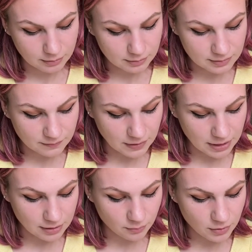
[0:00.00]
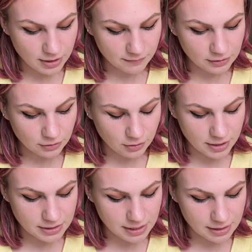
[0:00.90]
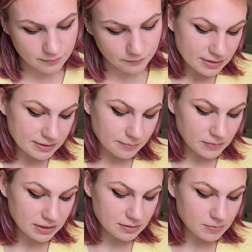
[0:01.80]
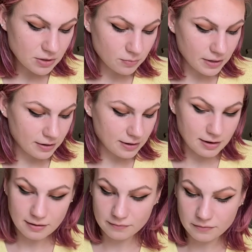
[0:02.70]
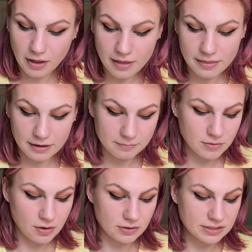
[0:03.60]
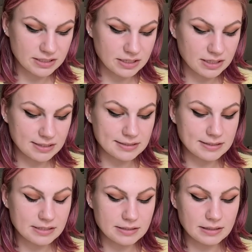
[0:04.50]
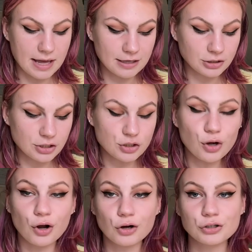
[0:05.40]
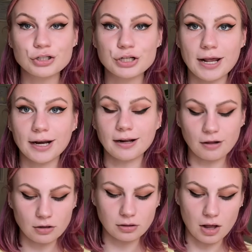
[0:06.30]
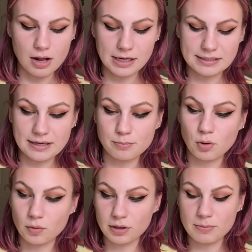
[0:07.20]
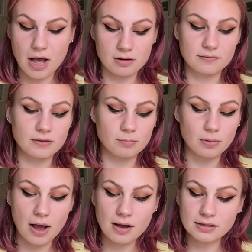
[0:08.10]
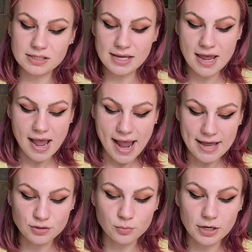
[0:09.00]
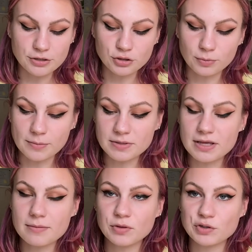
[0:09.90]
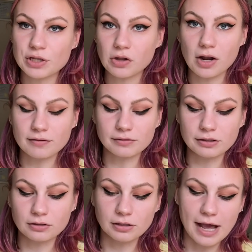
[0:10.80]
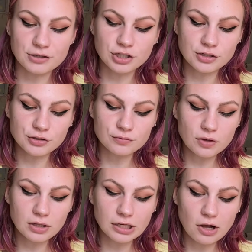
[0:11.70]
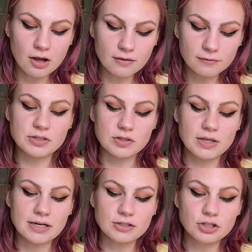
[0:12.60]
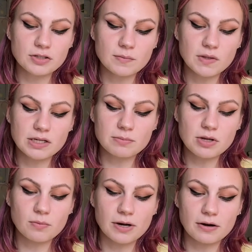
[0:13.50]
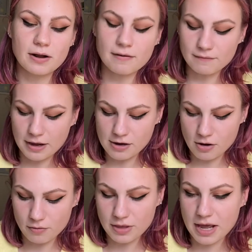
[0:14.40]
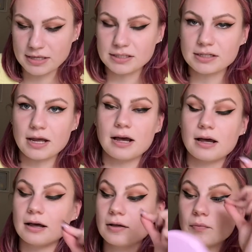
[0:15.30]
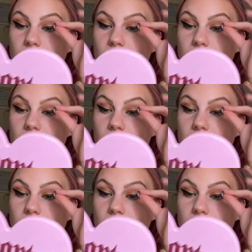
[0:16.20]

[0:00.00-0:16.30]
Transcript: It's fine. We're having a great day. Something to be aware of uh, that I'm noticing is these lashes are shedding a lot as I pull them out of the box and where I trimmed them there's a lot of little lash hairs falling off. So that is just something to be aware of. I know that uh,